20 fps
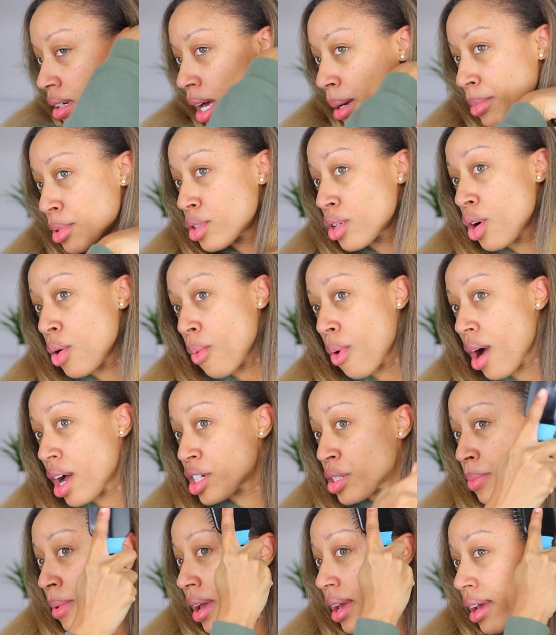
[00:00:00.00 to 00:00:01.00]
I'm just going to
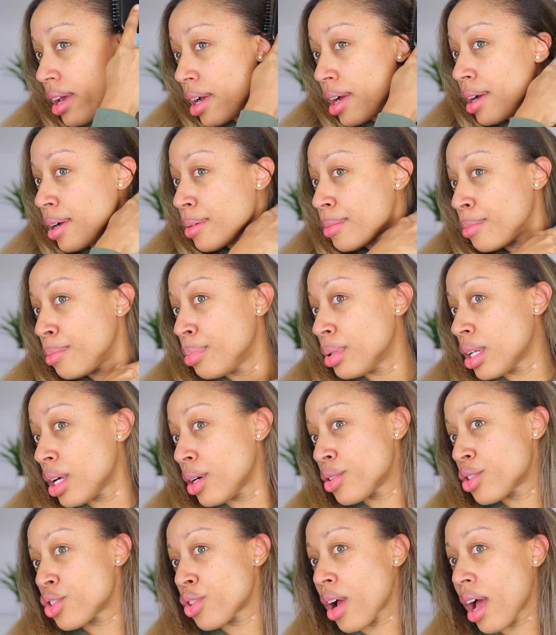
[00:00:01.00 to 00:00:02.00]
wash my hair,
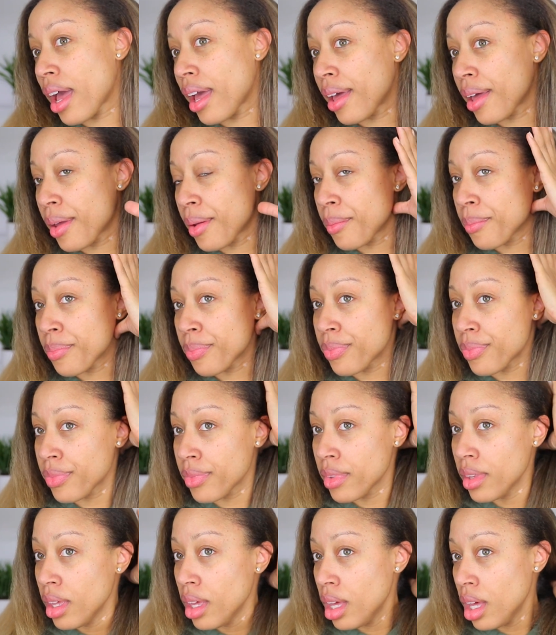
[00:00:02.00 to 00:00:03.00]
blow dry it,
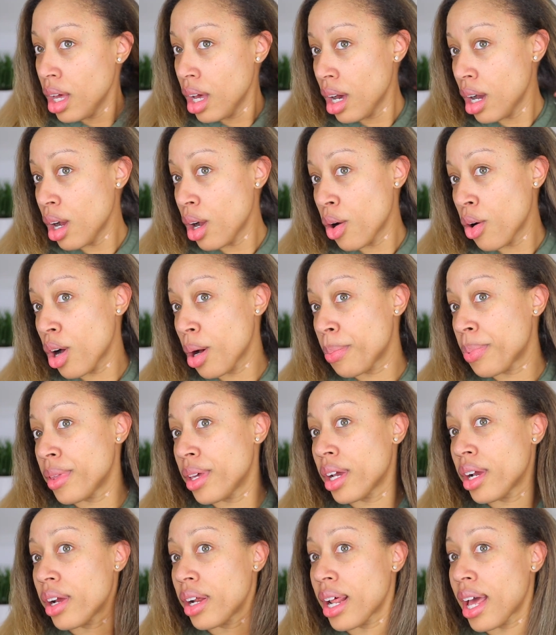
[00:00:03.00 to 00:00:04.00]
go up
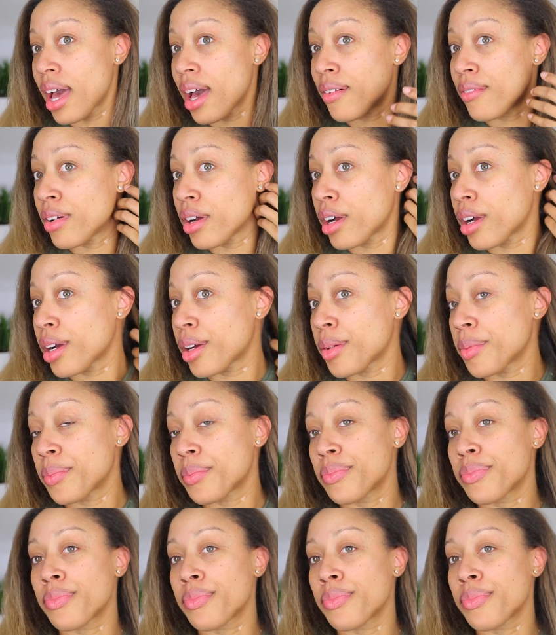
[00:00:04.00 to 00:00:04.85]
there and have her